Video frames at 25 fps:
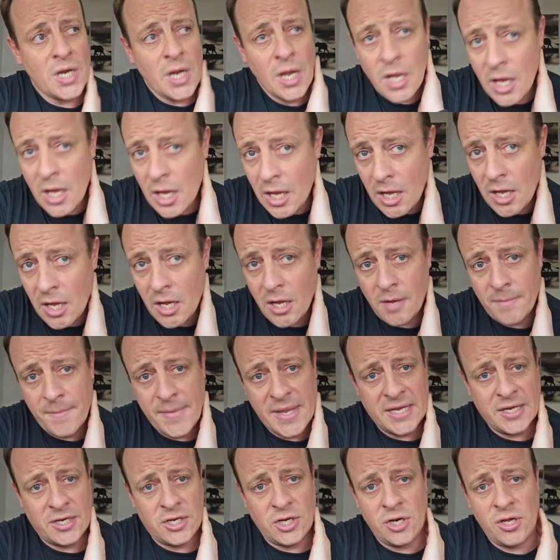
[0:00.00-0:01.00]
And
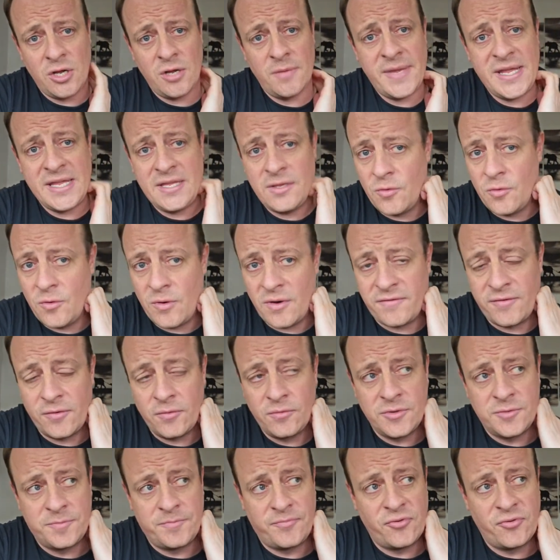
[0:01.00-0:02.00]
Guilherme, who I thought was
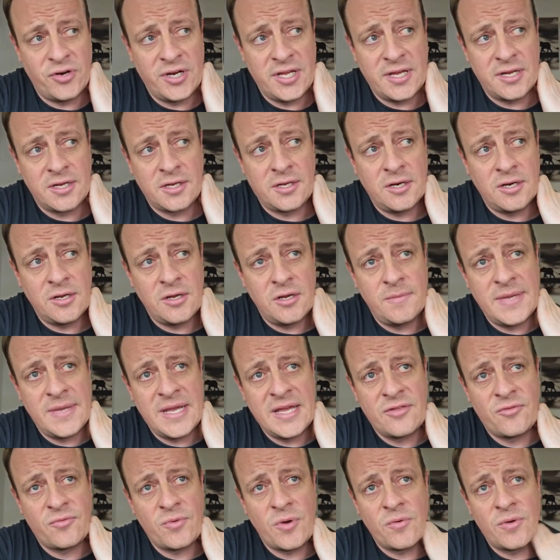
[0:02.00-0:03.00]
brilliant. Guilherme as
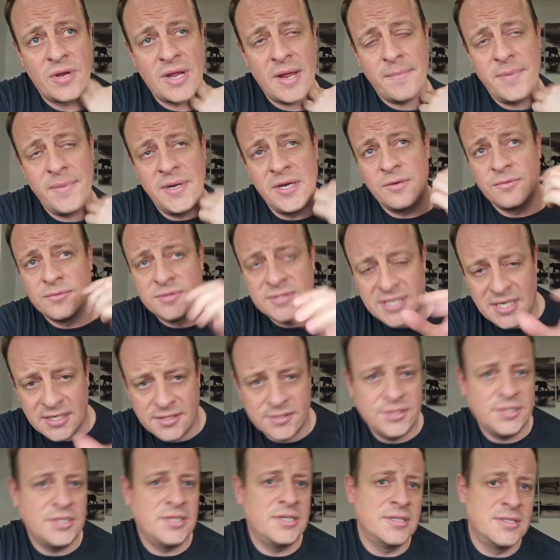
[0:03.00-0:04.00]
well, a couple of little
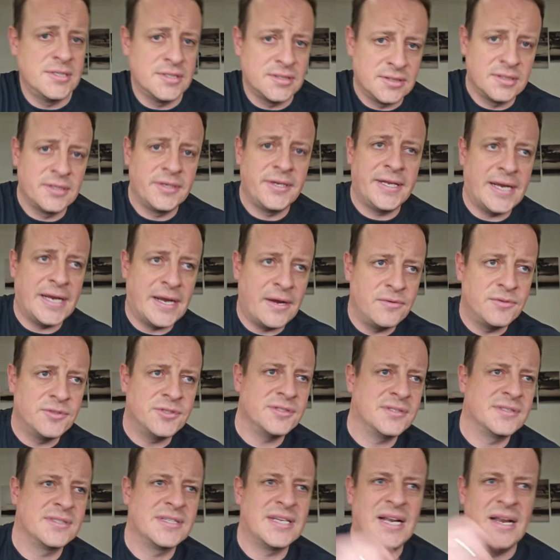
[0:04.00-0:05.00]
touches and
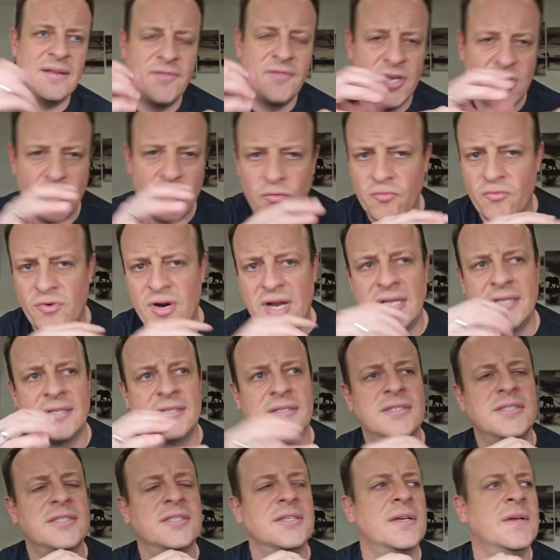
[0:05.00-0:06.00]
just clever little
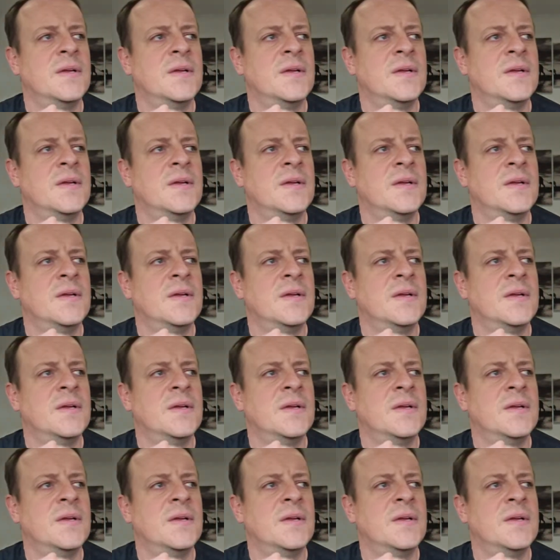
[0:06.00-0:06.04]
runs.